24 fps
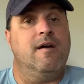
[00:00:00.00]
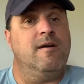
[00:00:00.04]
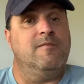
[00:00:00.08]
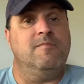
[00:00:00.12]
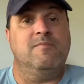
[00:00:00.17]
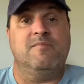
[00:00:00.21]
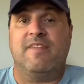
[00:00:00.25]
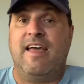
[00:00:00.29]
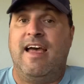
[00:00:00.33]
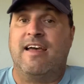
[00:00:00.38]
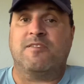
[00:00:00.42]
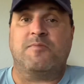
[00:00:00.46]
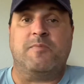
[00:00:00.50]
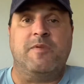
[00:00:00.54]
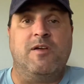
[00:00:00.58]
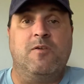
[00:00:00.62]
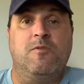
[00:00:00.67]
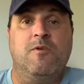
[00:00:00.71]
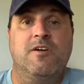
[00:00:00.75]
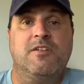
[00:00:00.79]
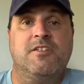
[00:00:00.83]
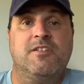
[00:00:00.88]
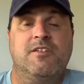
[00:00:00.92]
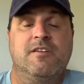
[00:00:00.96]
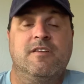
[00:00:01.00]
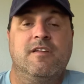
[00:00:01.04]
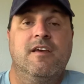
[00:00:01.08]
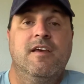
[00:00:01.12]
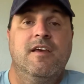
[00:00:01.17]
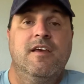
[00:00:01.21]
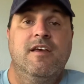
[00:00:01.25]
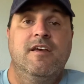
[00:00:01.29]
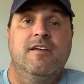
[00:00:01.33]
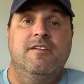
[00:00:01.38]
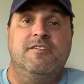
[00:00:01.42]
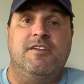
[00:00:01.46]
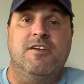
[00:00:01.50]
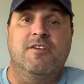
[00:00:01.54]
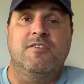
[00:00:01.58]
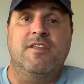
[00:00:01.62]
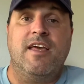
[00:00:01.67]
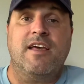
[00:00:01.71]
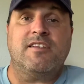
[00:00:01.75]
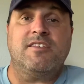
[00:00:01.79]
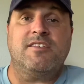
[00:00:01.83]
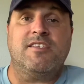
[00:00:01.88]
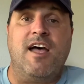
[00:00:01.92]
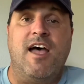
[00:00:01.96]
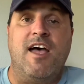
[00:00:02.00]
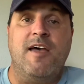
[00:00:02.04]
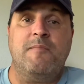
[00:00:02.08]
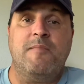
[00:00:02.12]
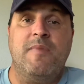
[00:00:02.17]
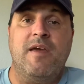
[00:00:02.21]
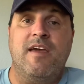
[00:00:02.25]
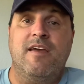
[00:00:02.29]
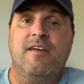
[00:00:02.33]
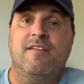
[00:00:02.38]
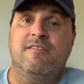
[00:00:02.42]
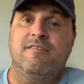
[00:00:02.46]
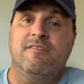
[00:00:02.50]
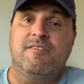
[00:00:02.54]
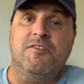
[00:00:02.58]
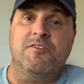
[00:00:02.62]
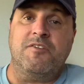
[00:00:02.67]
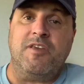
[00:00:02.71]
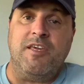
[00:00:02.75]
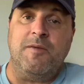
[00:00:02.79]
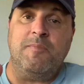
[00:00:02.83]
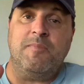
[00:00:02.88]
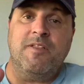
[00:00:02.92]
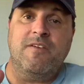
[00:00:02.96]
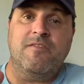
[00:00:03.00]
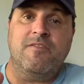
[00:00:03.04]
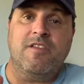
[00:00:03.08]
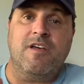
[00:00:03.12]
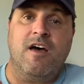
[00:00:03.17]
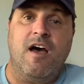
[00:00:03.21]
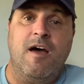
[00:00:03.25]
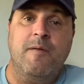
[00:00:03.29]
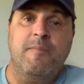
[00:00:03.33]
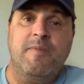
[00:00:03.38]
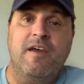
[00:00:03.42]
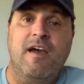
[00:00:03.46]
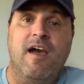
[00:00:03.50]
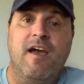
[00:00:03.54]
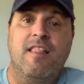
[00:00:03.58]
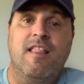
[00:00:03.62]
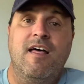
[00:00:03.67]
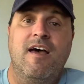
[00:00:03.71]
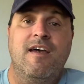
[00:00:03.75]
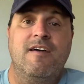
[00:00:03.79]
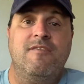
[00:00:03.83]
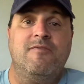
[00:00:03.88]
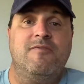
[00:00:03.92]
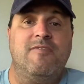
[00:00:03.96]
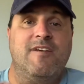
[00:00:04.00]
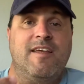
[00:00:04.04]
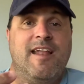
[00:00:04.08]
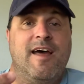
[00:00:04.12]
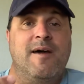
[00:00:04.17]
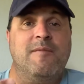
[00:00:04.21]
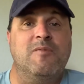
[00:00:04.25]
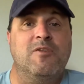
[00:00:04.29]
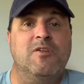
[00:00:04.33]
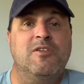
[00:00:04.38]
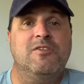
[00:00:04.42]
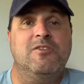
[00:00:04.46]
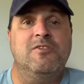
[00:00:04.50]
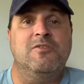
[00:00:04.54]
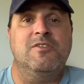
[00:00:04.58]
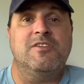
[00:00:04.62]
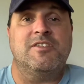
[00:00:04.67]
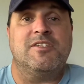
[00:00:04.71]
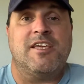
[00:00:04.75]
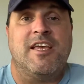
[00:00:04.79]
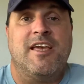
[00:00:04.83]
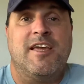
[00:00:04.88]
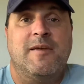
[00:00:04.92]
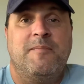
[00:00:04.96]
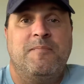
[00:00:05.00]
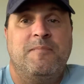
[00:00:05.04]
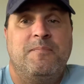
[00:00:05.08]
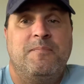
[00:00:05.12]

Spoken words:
ask me a question. Till next time, man, you keep living the hobby high life, and I'm going to do the same.